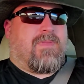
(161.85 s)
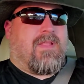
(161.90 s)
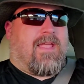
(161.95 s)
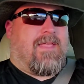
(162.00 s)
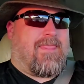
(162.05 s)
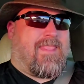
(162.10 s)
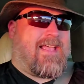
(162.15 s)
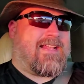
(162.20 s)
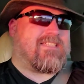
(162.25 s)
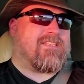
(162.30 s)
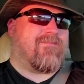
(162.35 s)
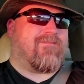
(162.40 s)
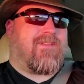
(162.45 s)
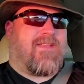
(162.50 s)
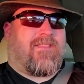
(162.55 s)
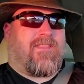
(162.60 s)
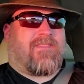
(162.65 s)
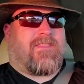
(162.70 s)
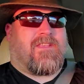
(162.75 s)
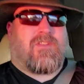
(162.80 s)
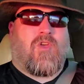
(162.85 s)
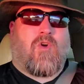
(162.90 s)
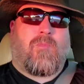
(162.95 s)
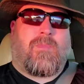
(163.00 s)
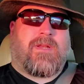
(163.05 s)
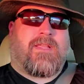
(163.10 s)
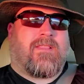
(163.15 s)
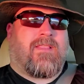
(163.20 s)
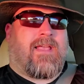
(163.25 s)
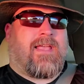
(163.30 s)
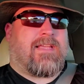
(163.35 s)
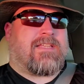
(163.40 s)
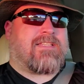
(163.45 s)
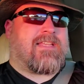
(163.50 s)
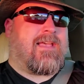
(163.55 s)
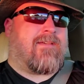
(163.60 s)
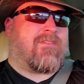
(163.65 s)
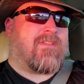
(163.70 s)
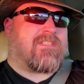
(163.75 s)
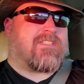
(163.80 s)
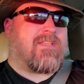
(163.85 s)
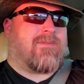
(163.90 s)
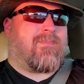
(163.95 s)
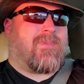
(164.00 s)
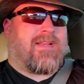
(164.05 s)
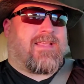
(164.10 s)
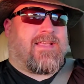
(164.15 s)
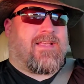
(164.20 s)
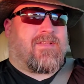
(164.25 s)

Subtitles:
And that's a feeling that nobody likes, having somebody